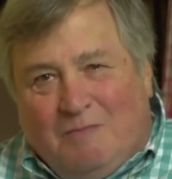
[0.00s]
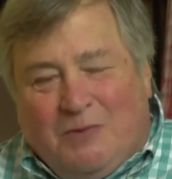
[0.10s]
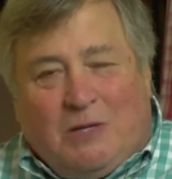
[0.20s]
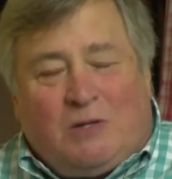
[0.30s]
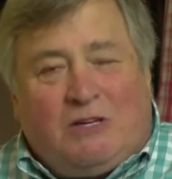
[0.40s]

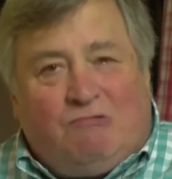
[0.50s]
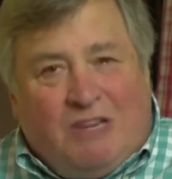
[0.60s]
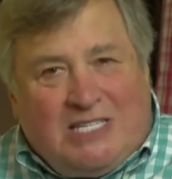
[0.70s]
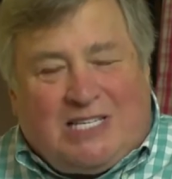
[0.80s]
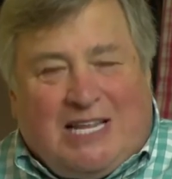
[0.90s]
The only
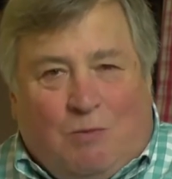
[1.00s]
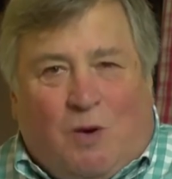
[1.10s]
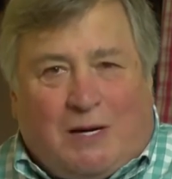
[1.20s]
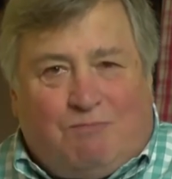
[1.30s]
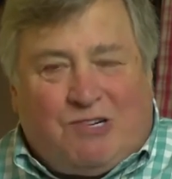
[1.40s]
reason they
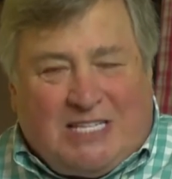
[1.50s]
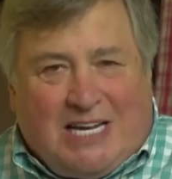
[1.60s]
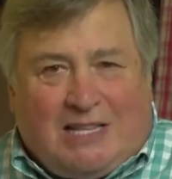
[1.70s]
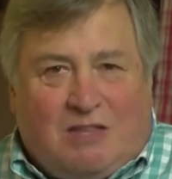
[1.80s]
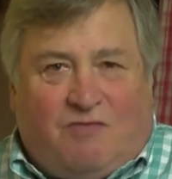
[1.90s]
want to
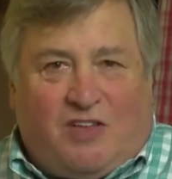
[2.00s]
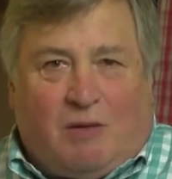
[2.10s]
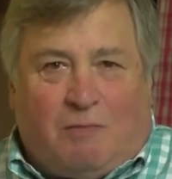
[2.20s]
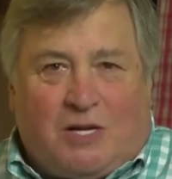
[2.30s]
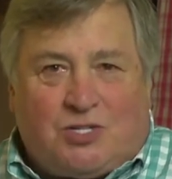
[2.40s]
protect the
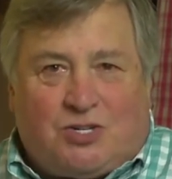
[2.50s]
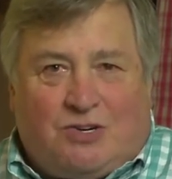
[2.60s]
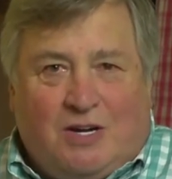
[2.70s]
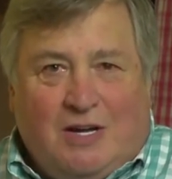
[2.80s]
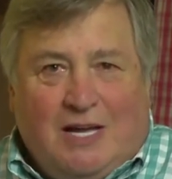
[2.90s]

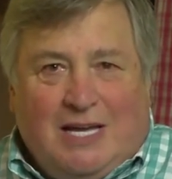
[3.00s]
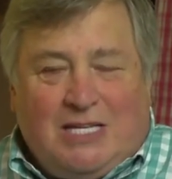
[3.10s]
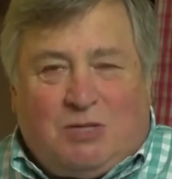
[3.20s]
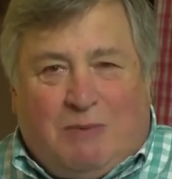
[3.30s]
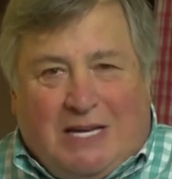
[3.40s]
filibuster
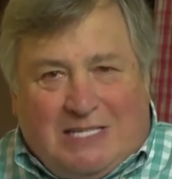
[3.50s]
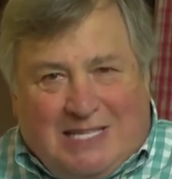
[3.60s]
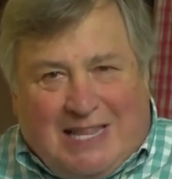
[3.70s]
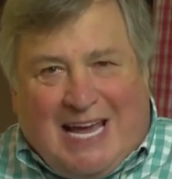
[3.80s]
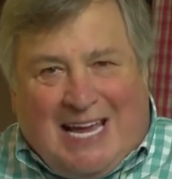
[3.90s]
is
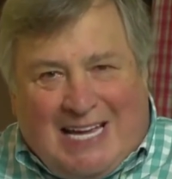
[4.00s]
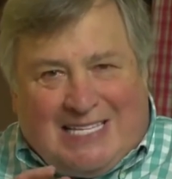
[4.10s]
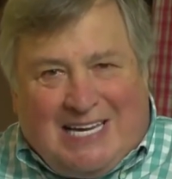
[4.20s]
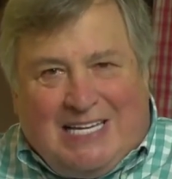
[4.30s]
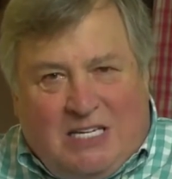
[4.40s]
because they,
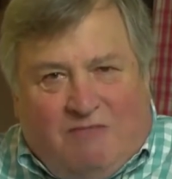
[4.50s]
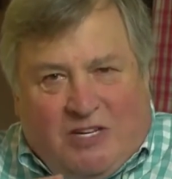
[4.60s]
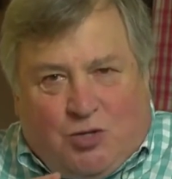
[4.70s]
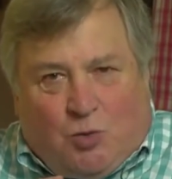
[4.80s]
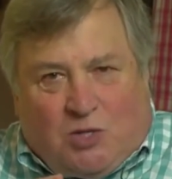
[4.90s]
as
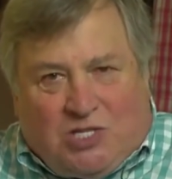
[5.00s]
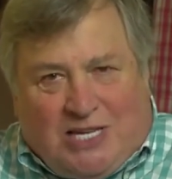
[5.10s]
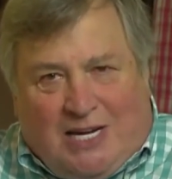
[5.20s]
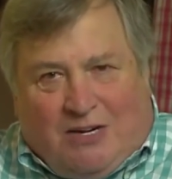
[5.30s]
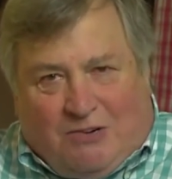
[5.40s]
individual
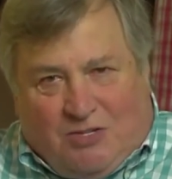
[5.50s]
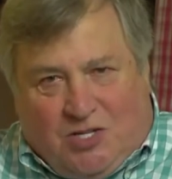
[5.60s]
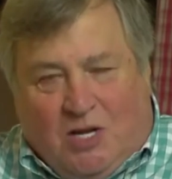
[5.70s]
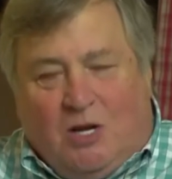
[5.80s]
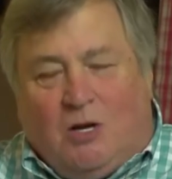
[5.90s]

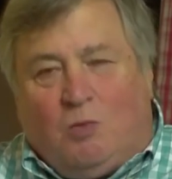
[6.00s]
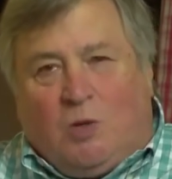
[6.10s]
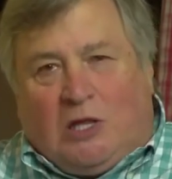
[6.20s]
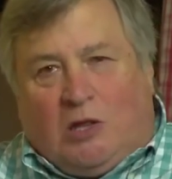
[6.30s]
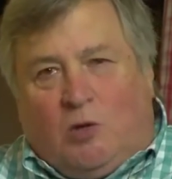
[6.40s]
senators,
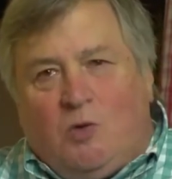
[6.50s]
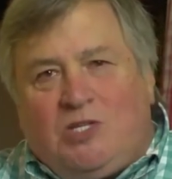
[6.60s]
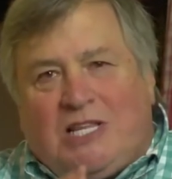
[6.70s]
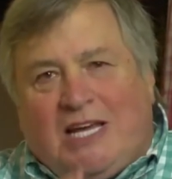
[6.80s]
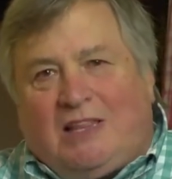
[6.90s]
would
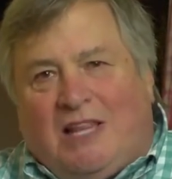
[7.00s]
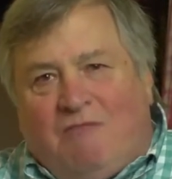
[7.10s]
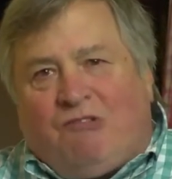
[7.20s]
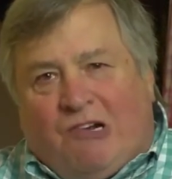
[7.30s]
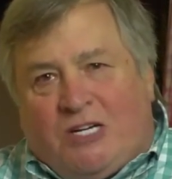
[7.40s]
lose their
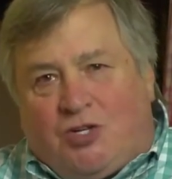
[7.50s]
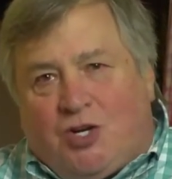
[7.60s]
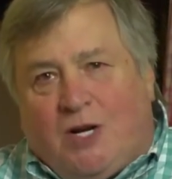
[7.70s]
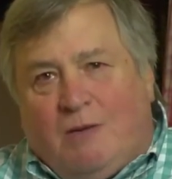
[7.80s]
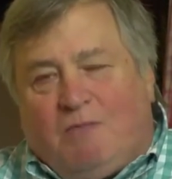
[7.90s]

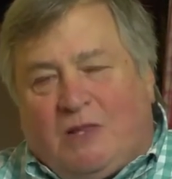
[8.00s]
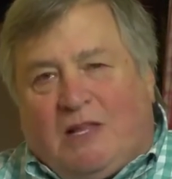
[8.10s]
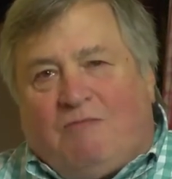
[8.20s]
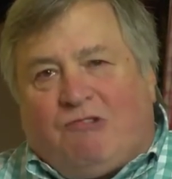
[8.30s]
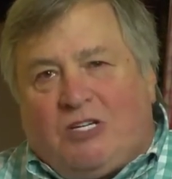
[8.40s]
leverage
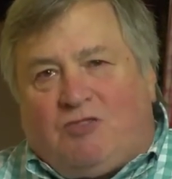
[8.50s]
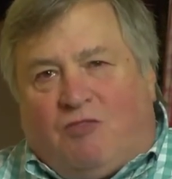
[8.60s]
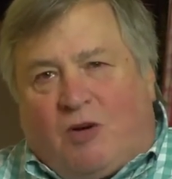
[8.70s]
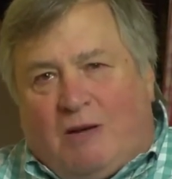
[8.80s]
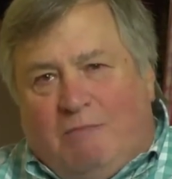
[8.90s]

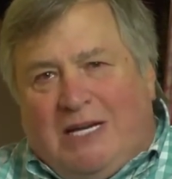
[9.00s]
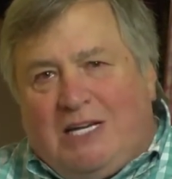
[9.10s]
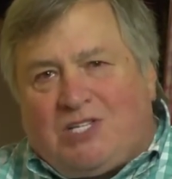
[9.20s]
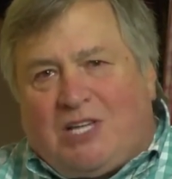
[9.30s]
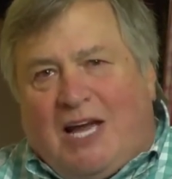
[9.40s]
for
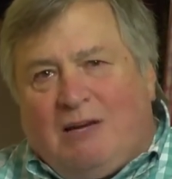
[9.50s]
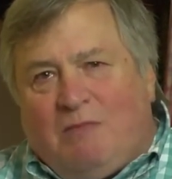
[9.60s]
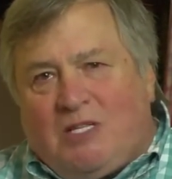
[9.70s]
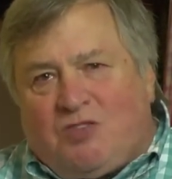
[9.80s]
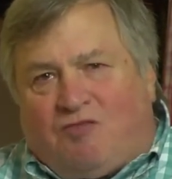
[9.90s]
committee
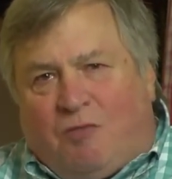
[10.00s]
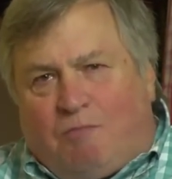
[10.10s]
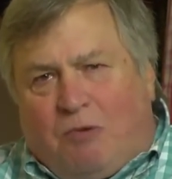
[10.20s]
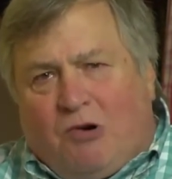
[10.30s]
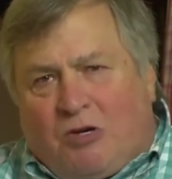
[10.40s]
assignments, for
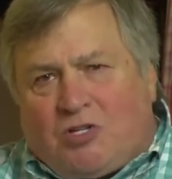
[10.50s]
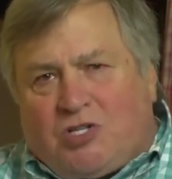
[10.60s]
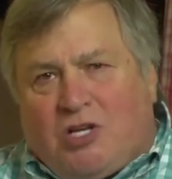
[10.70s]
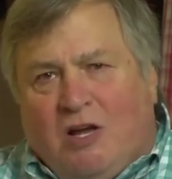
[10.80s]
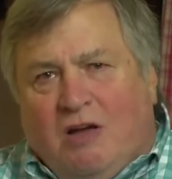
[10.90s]

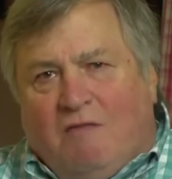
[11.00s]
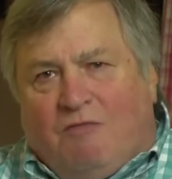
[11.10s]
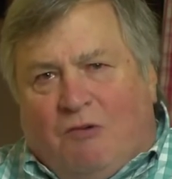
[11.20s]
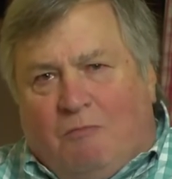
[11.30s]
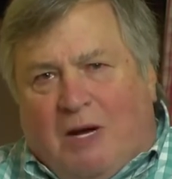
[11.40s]
perks,
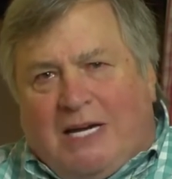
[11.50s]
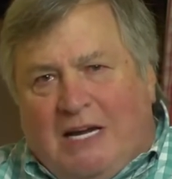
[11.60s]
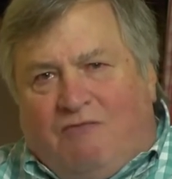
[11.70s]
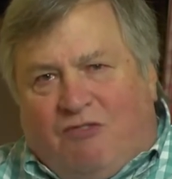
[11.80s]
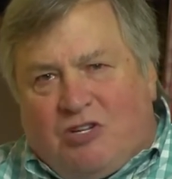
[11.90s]
for
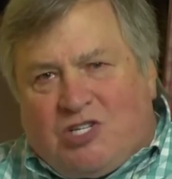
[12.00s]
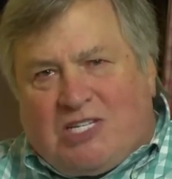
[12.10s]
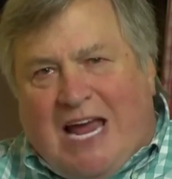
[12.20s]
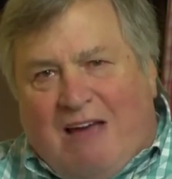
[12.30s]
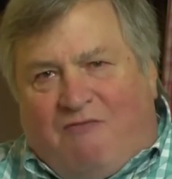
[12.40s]
money, for
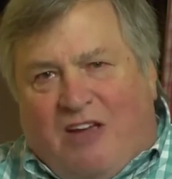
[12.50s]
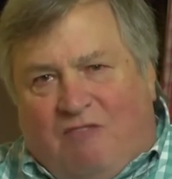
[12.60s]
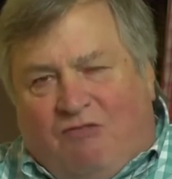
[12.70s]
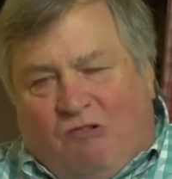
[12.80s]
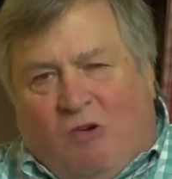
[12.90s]

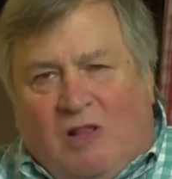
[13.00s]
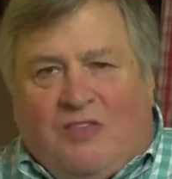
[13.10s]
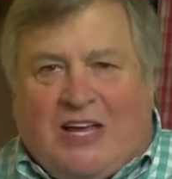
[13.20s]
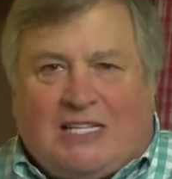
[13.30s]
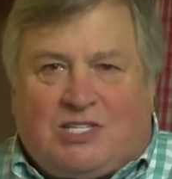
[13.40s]
staffing, for all
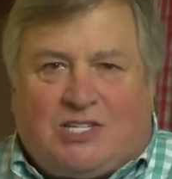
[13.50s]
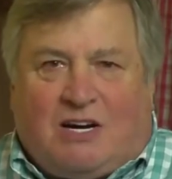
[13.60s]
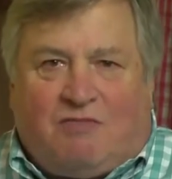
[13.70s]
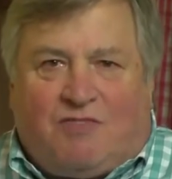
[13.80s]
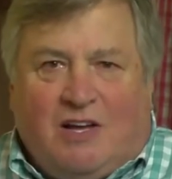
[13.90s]
of that
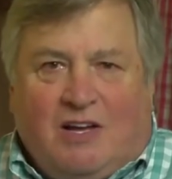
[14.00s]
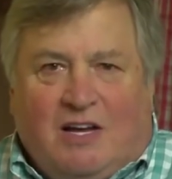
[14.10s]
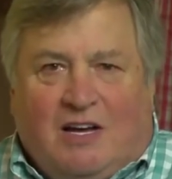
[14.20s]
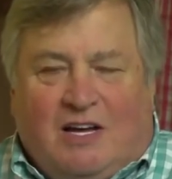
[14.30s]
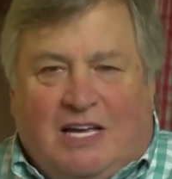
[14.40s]
stuff,
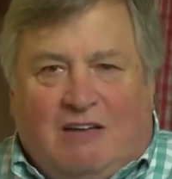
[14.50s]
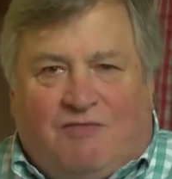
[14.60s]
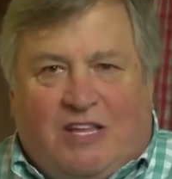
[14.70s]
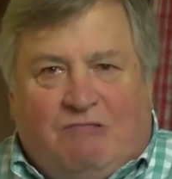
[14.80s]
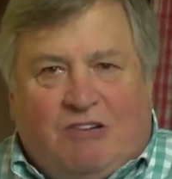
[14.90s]

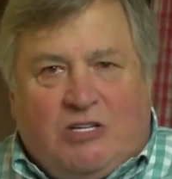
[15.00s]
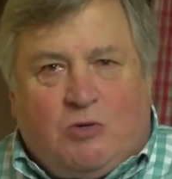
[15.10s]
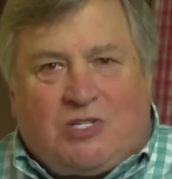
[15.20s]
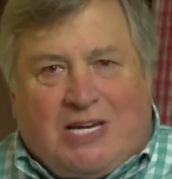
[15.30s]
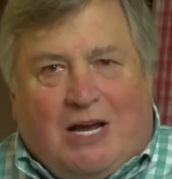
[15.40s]
if they're
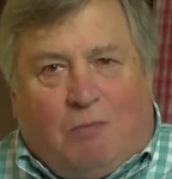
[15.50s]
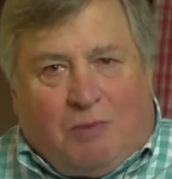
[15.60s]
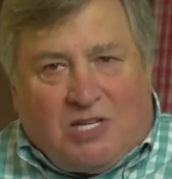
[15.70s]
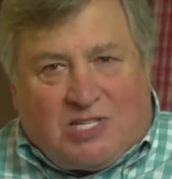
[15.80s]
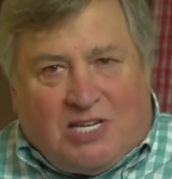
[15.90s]
reduced to
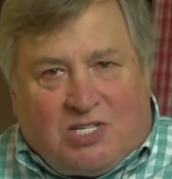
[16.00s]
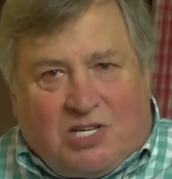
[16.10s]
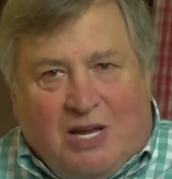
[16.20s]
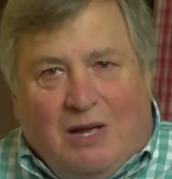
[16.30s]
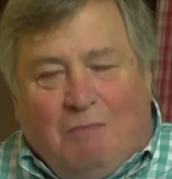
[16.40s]

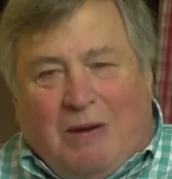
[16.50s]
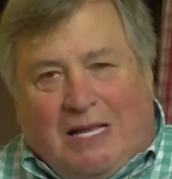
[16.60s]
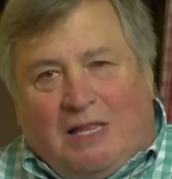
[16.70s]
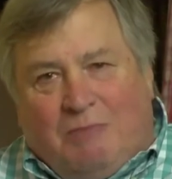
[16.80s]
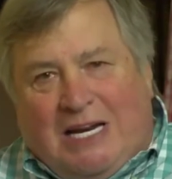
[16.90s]
helplessness by
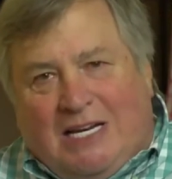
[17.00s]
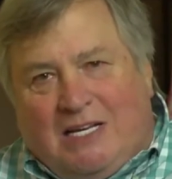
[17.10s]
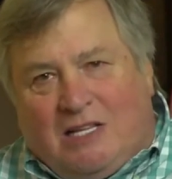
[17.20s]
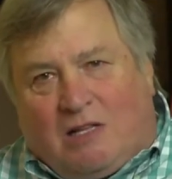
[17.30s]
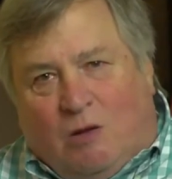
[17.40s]

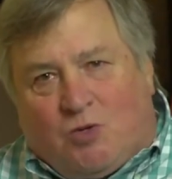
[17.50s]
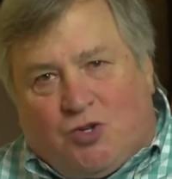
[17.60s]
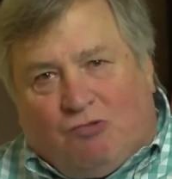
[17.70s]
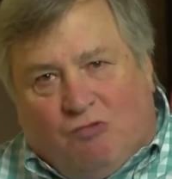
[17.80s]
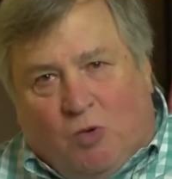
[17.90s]
eliminating the
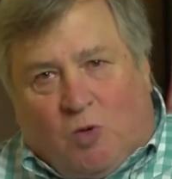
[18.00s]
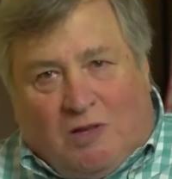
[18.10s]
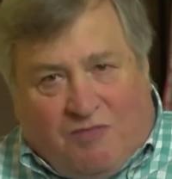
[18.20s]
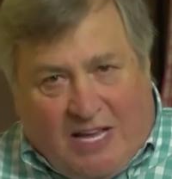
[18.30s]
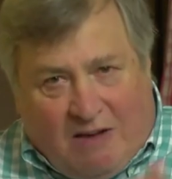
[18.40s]
cloture
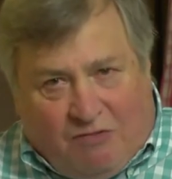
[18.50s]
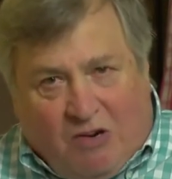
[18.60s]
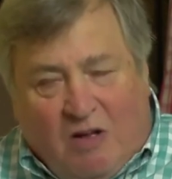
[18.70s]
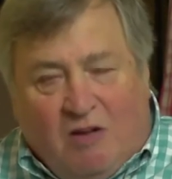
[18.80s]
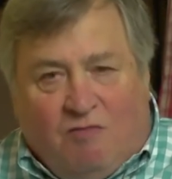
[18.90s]
rule if they
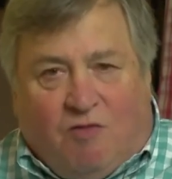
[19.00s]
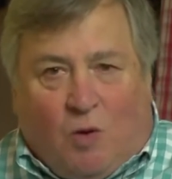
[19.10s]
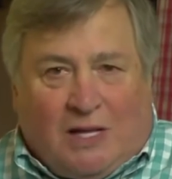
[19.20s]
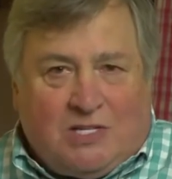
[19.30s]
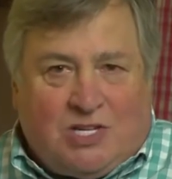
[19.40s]
ever
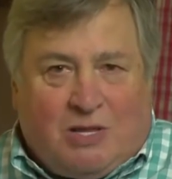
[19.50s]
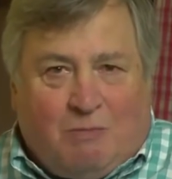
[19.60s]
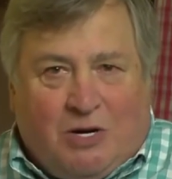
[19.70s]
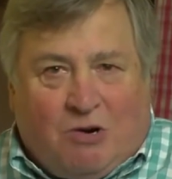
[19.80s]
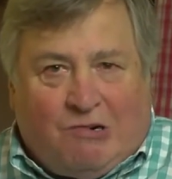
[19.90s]
fall into the
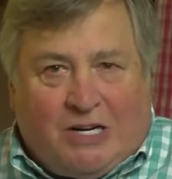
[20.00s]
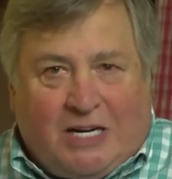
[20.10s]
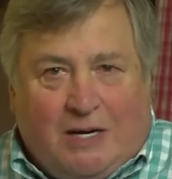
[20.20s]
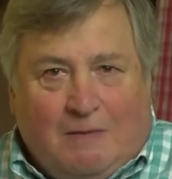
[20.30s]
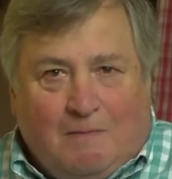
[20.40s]
minority.